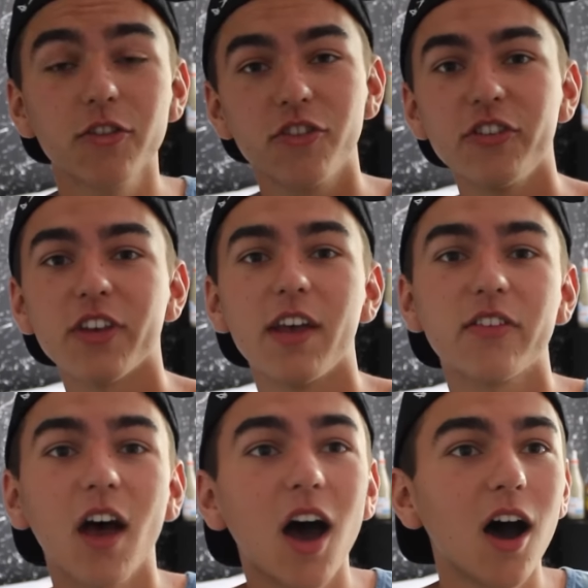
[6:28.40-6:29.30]
So she
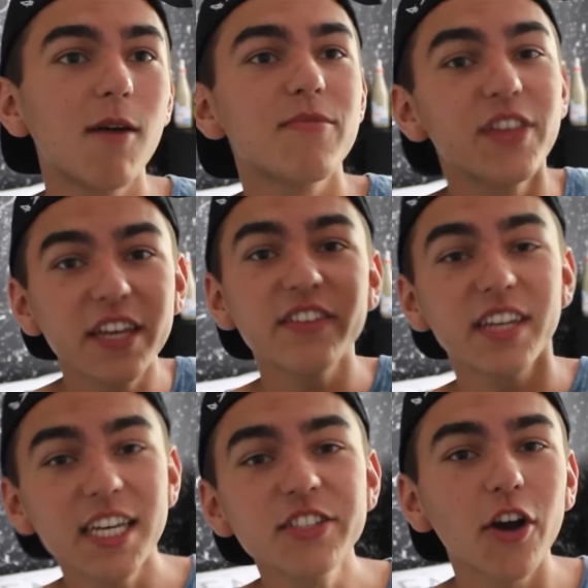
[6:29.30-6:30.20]
says, this
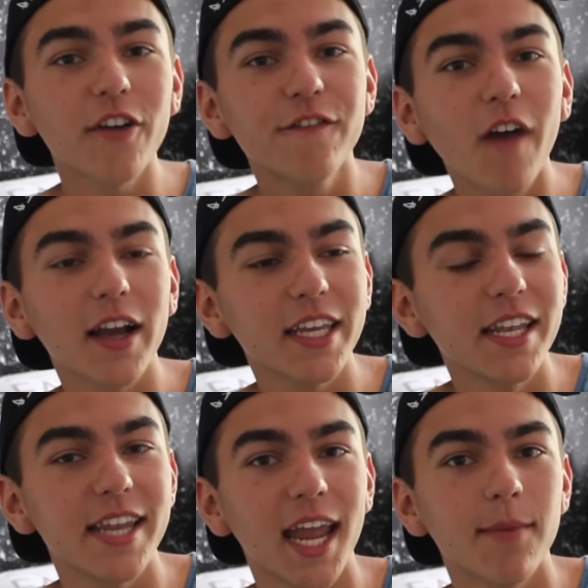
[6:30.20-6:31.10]
is our
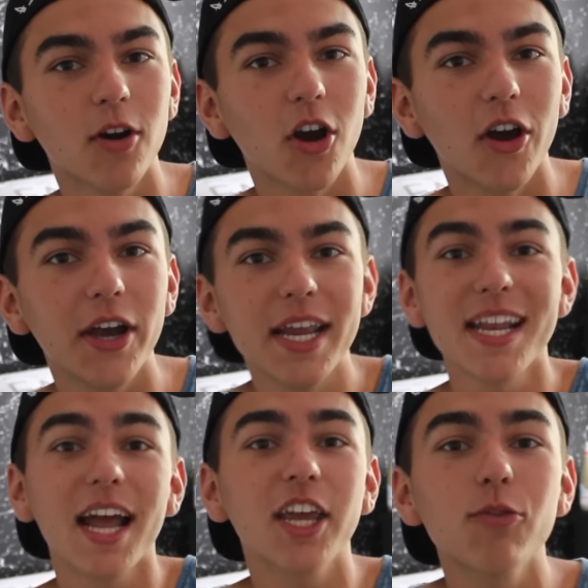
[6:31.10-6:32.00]
f***ing neighborhood
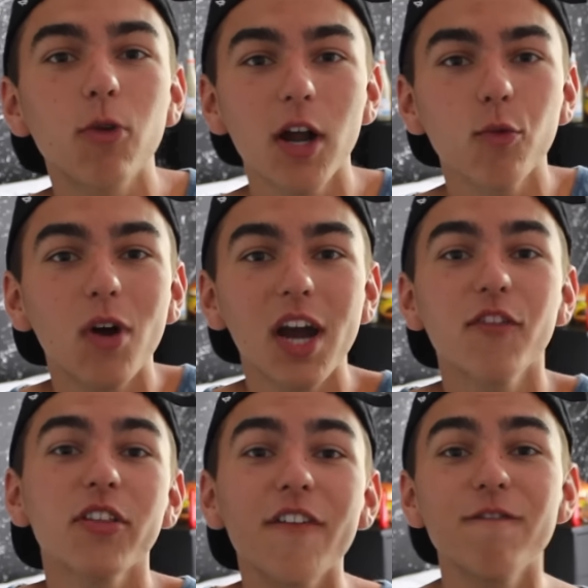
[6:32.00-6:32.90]
and I can run
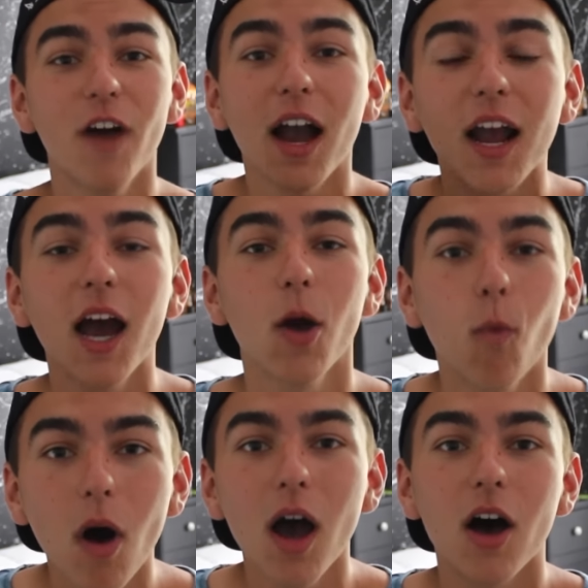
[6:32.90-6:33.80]
wherever the f*** I
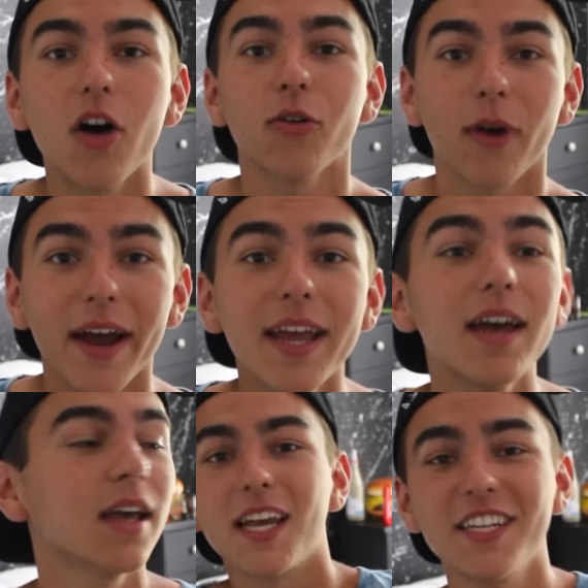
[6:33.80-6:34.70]
want, all right?
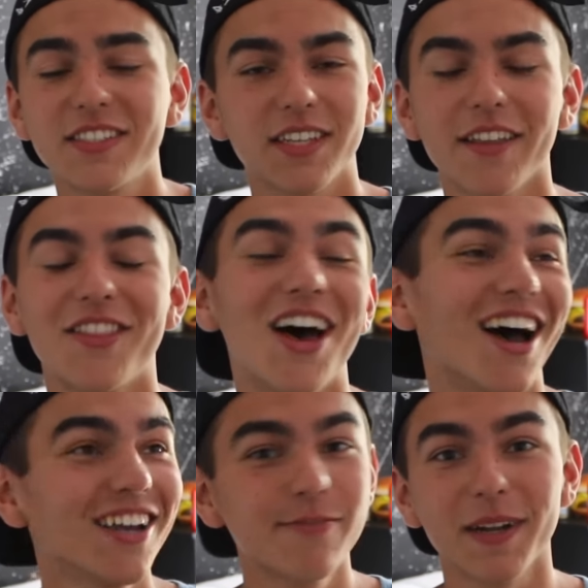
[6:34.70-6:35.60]
And the
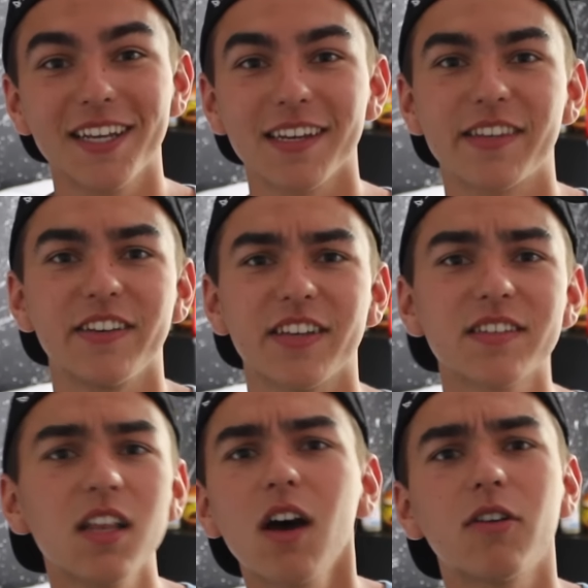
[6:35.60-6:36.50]
husband kicks in and he
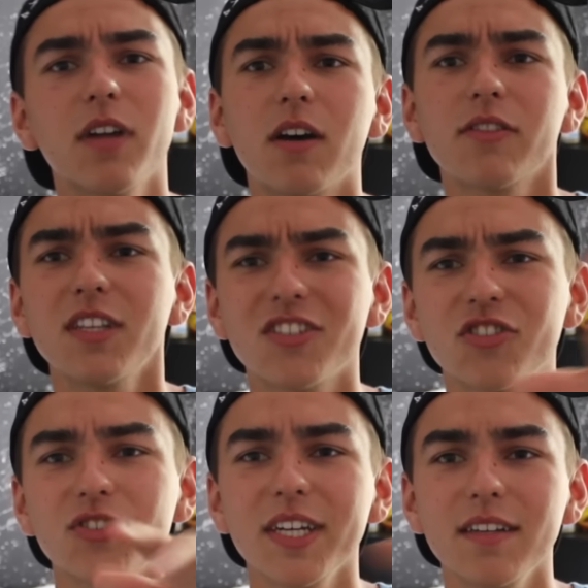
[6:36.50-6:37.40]
says, no, this
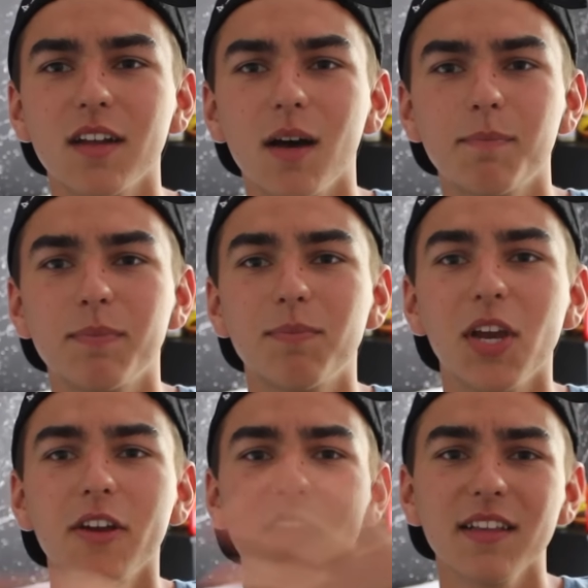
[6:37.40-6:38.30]
street up
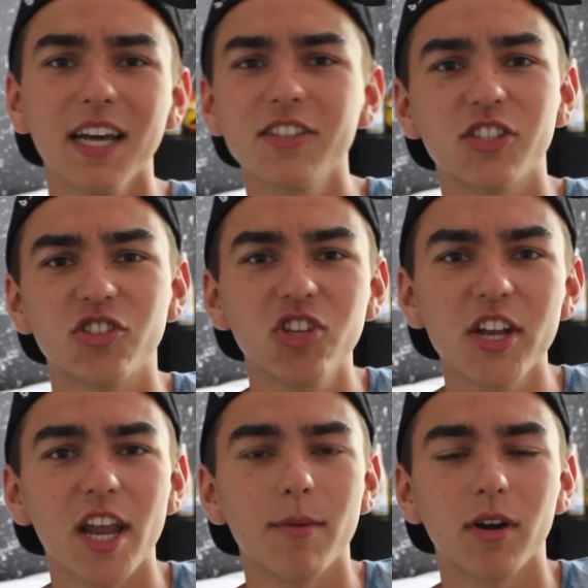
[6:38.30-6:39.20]
here, that's the
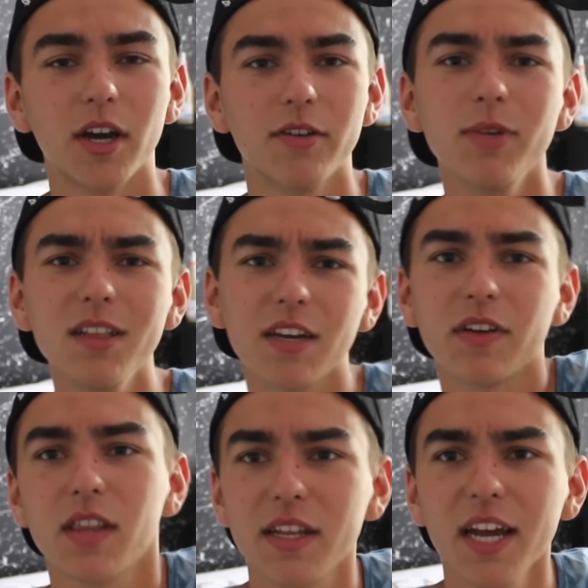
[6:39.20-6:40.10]
f***ing neighborhood. We
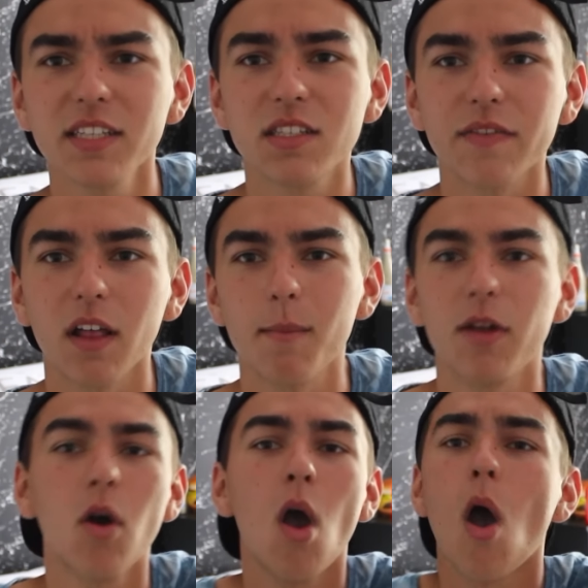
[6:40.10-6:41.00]
live in the nice development.